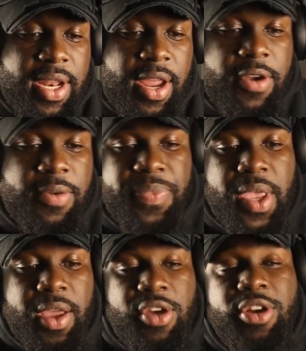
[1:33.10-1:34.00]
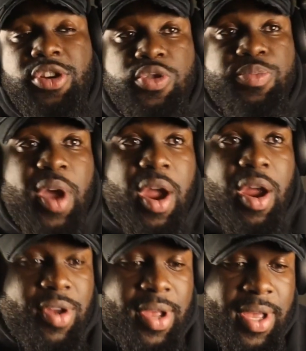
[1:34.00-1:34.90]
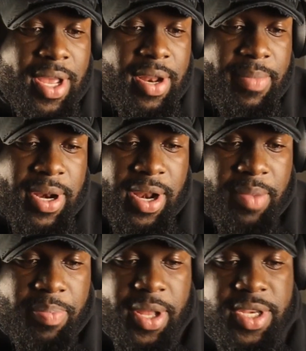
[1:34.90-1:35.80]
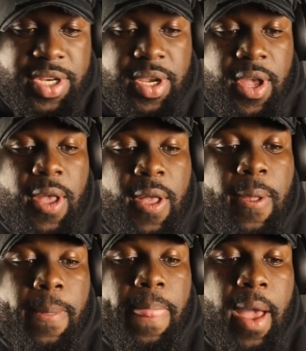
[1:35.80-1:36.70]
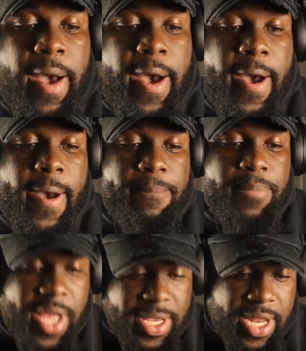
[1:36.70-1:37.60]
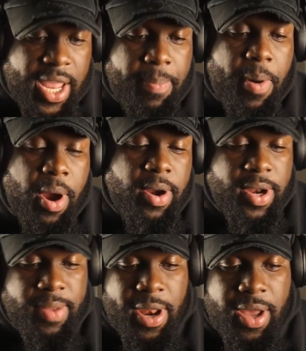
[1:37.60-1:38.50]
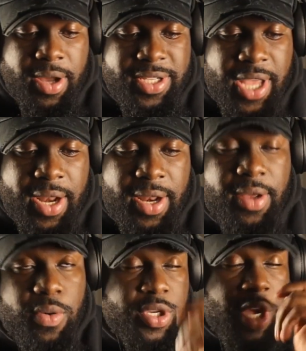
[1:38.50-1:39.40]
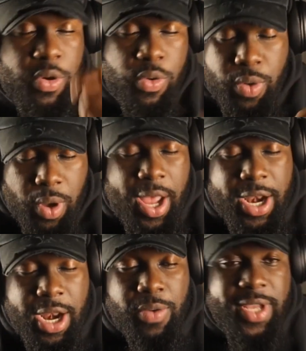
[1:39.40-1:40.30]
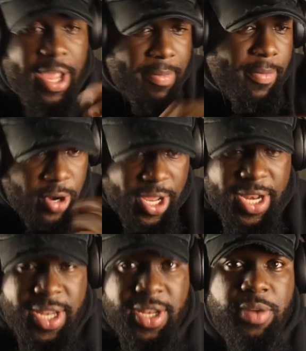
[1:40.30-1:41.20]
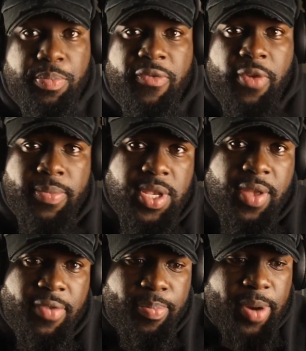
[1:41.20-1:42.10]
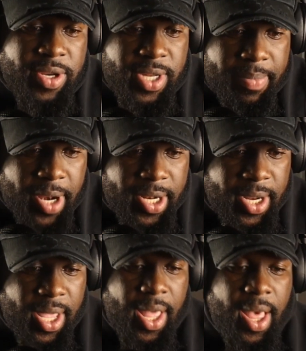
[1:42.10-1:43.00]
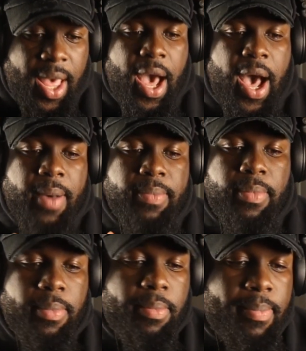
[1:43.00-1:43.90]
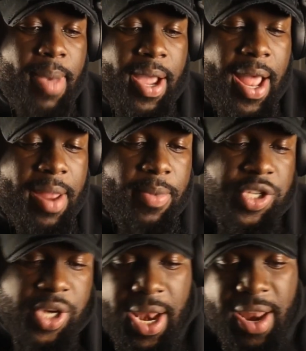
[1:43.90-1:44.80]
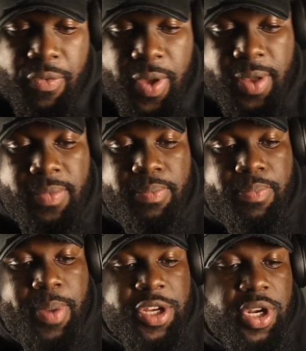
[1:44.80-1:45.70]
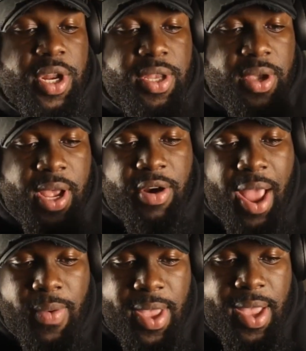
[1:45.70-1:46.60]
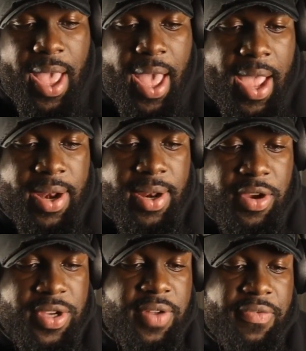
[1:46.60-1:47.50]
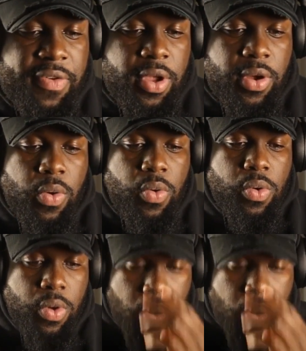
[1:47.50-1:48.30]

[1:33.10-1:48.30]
there. Kieran Dewsbury are in the middle of the pitch. Cassidy partnered him alongside, which had a good game. I'm going to get into the performances of the players in a minute. Makala Modric at left wing, Pedro Neto at right wing, and Christopher Nkunku